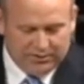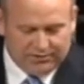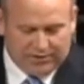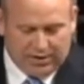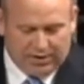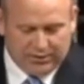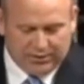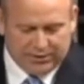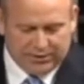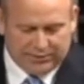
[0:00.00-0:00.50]

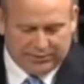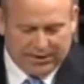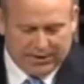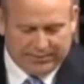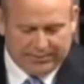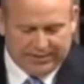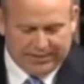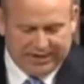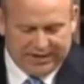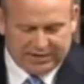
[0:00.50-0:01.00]
Following the
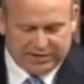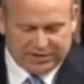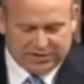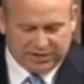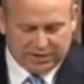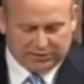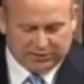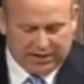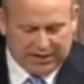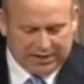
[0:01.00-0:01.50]
recommendations
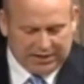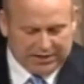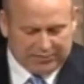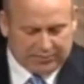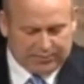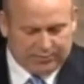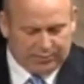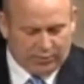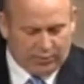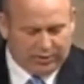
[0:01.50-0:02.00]
outlined in the
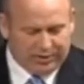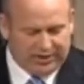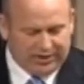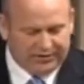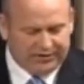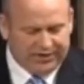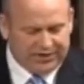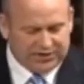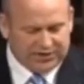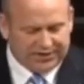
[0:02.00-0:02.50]
report,
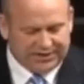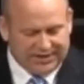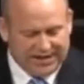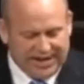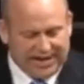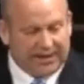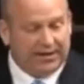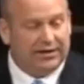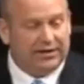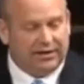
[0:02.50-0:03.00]
Innovation
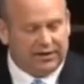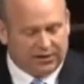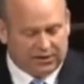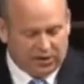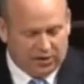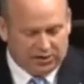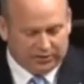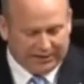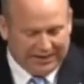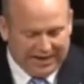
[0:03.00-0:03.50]
Canada, a
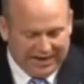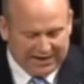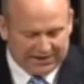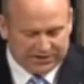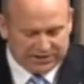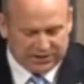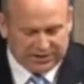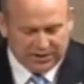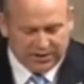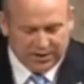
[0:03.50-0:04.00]
call to
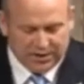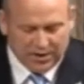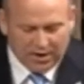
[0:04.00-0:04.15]
action,